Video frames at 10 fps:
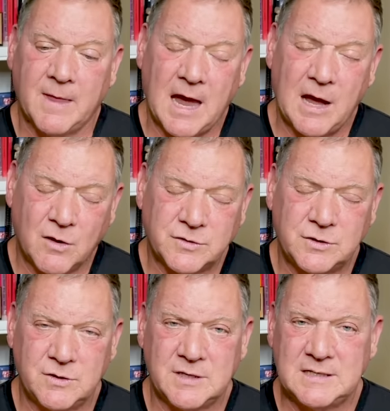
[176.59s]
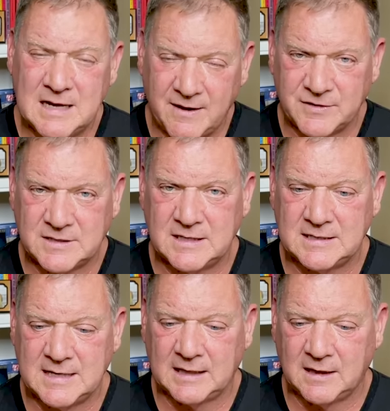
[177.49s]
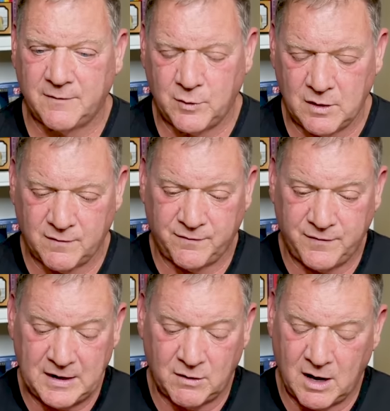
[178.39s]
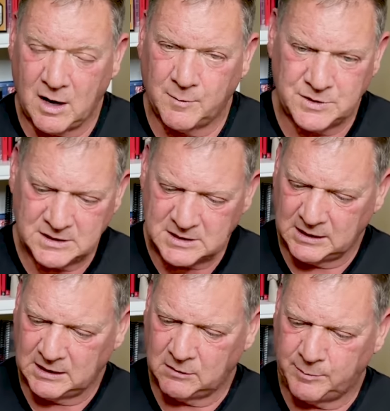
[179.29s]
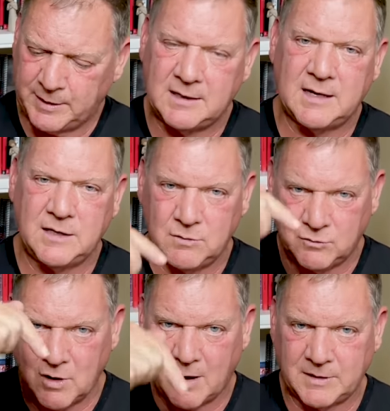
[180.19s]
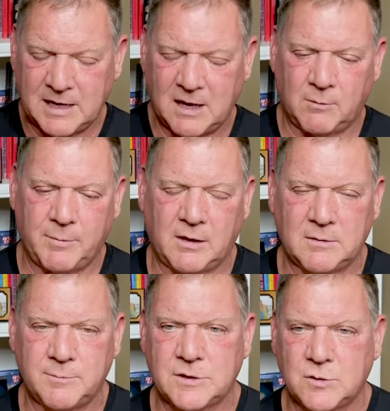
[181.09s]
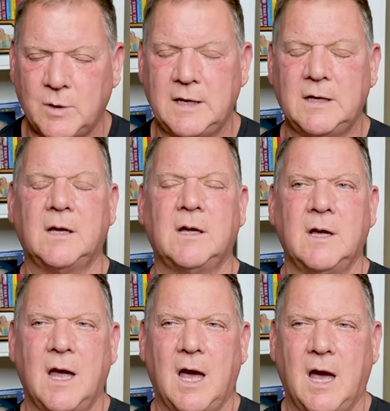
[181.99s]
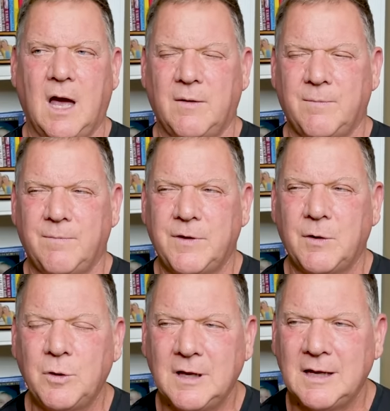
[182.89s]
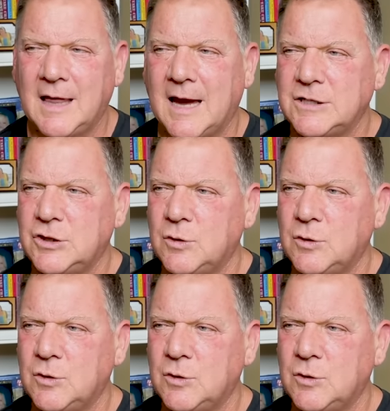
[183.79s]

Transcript: I also do the deficit deadlift where your feet are up just a little bit and you drop the kettlebell in between. Uh, they're really like